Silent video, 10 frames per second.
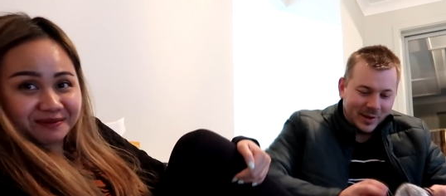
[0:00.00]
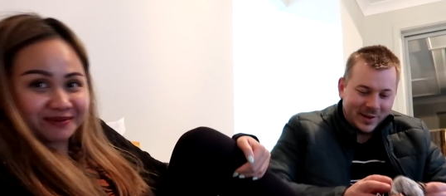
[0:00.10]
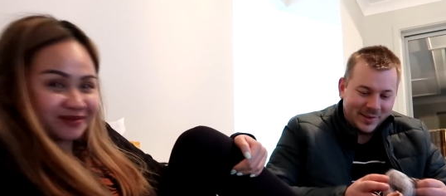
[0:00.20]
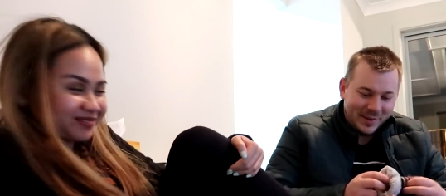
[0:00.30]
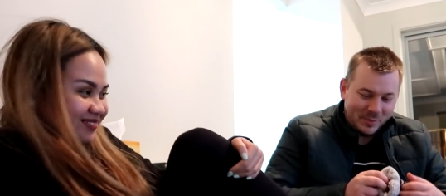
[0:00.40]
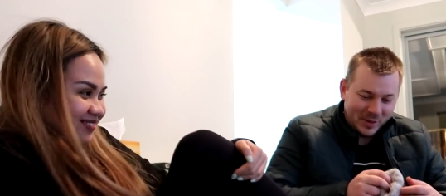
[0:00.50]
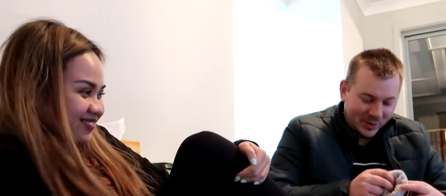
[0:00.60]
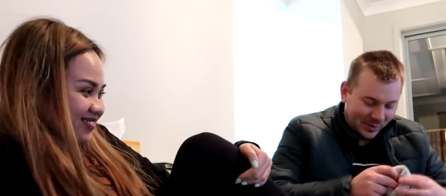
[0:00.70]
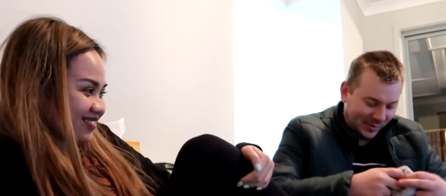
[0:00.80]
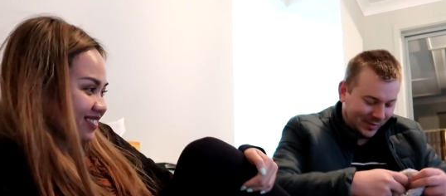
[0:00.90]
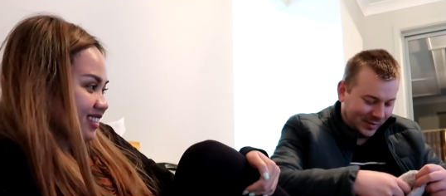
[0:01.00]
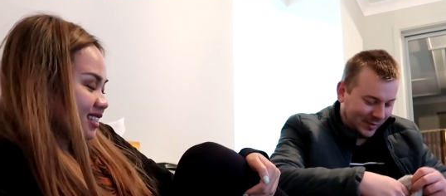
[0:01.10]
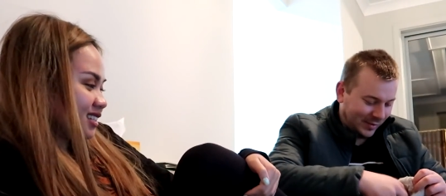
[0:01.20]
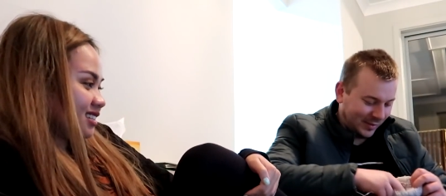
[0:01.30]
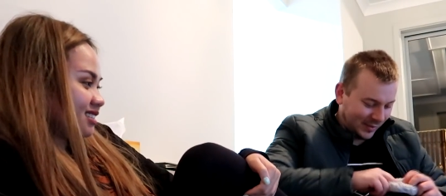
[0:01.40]
Speaker 1: wow, I'm a nurse.
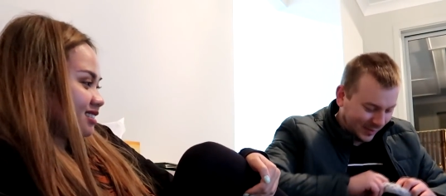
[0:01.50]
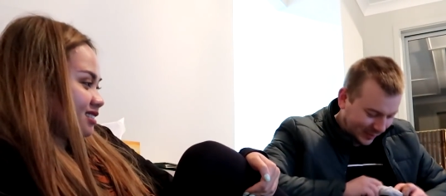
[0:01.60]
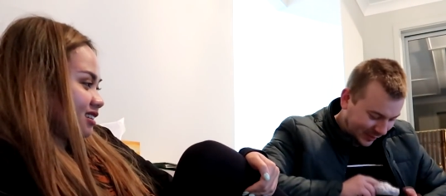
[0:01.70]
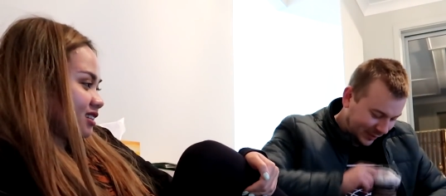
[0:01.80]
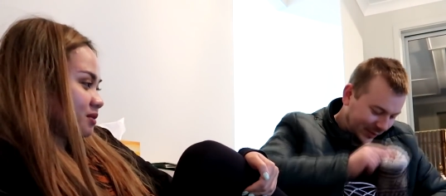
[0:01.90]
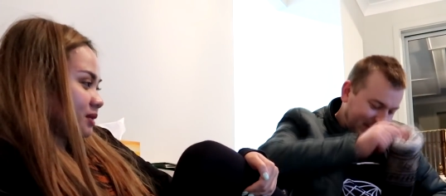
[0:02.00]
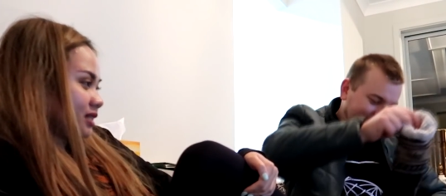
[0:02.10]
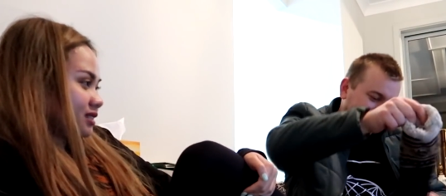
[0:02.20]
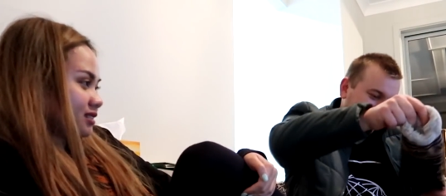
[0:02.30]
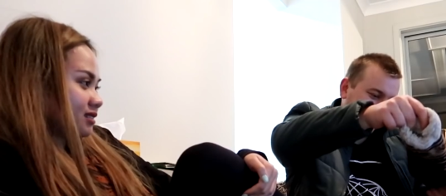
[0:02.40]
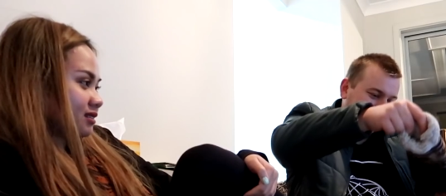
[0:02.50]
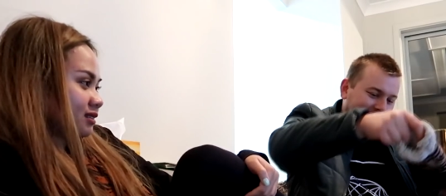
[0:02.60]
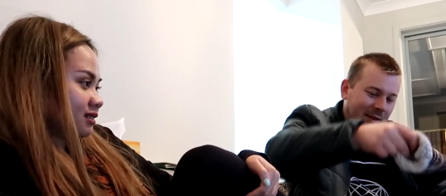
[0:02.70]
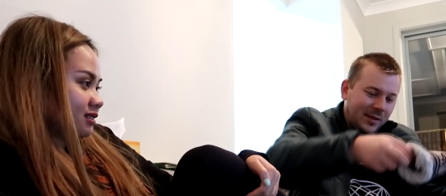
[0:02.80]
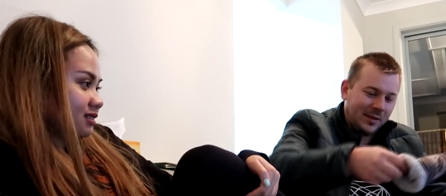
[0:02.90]
Speaker 2: Yes, please.
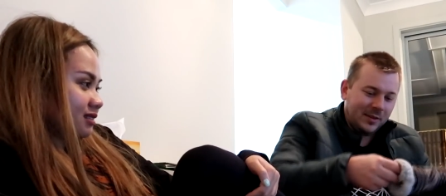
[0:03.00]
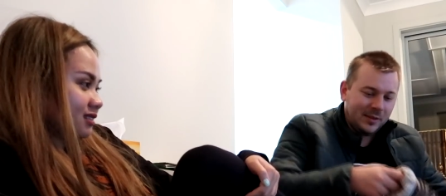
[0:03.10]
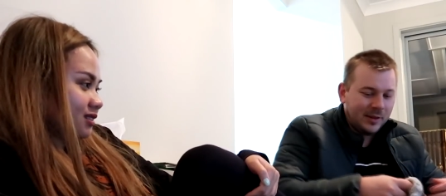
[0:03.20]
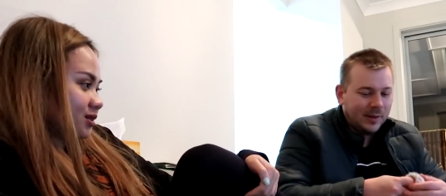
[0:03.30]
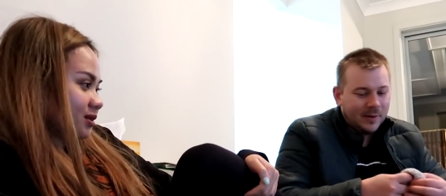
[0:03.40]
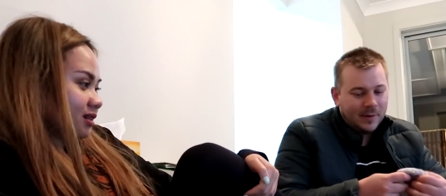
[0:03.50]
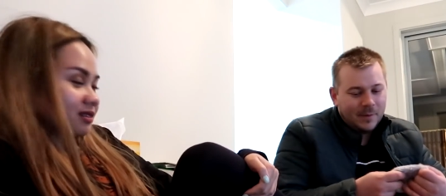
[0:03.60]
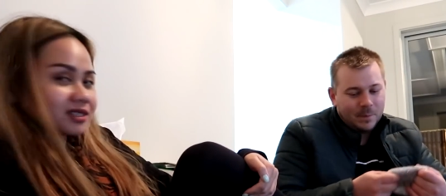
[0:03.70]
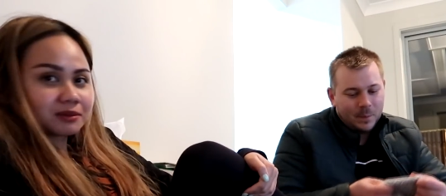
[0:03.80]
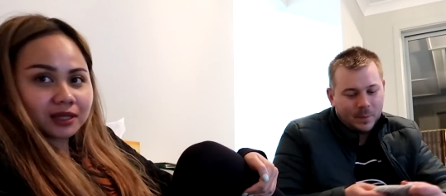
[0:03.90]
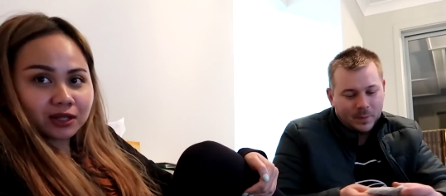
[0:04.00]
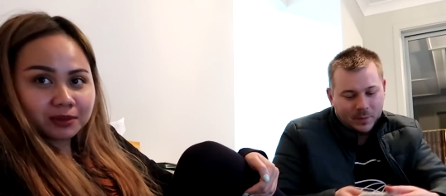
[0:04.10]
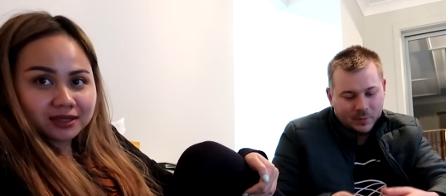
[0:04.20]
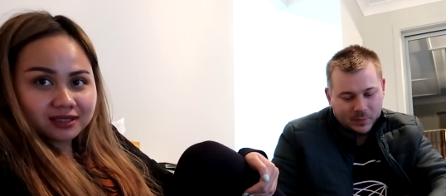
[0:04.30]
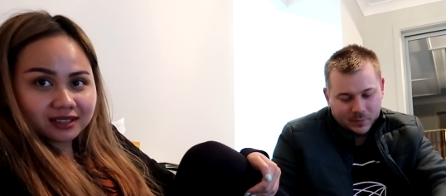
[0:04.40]
Do you because I'm a little
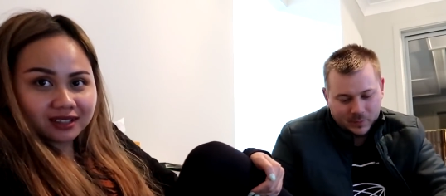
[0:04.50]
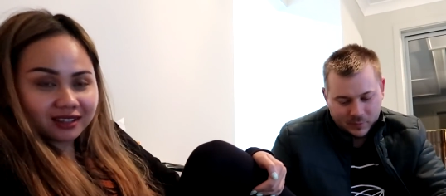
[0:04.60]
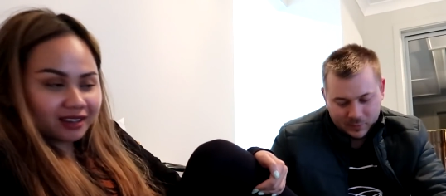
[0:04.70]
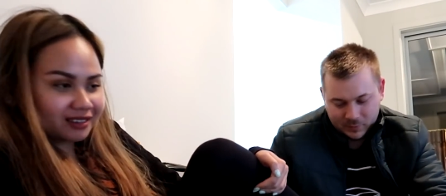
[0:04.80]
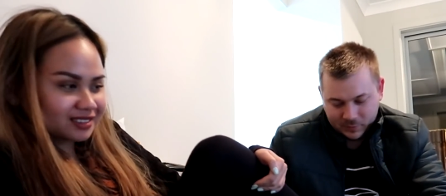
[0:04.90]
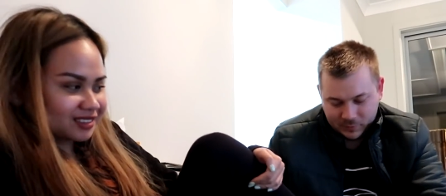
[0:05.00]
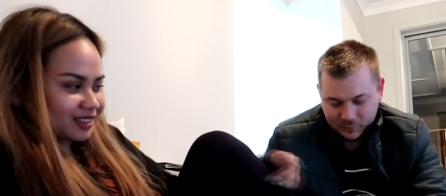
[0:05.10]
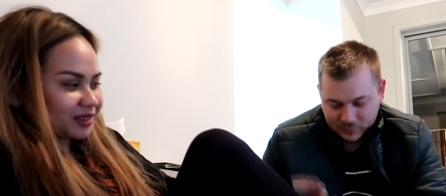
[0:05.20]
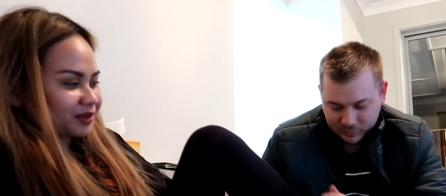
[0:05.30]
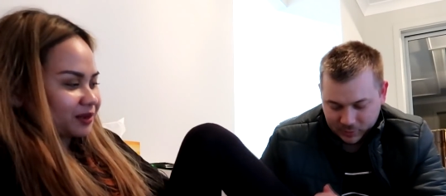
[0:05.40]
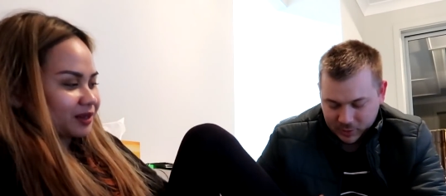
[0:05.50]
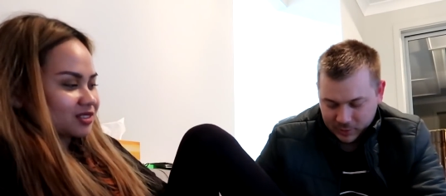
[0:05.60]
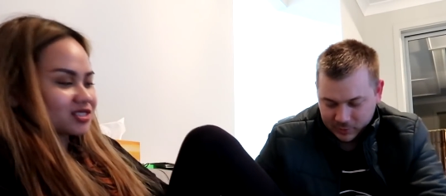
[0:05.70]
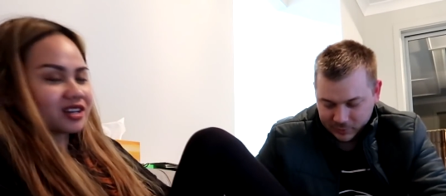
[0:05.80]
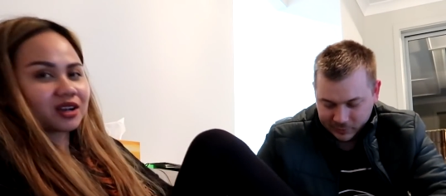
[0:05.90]
bit sick, guys. I don't know, I
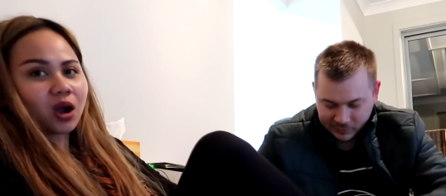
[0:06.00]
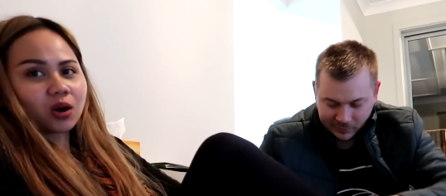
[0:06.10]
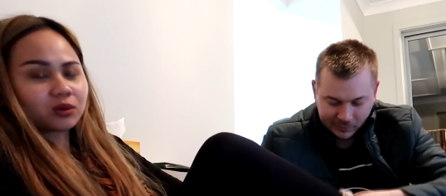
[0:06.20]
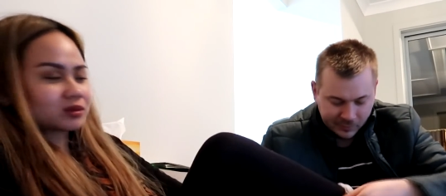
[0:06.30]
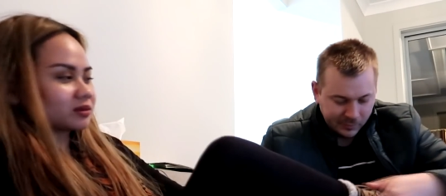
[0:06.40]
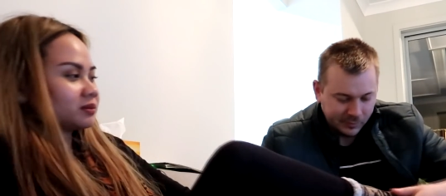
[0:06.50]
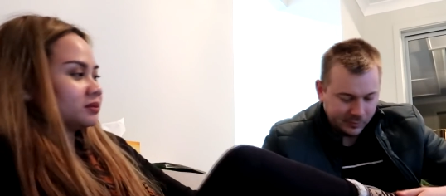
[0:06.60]
just got a cold